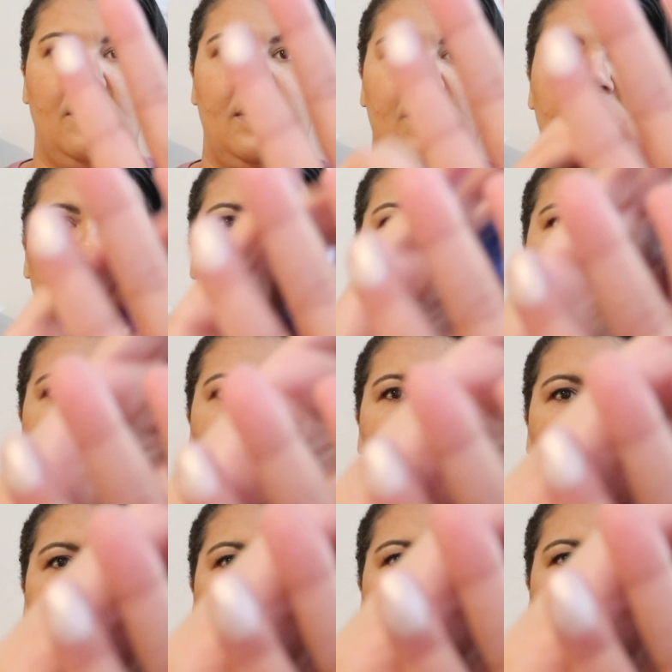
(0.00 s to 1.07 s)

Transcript: There it is just on my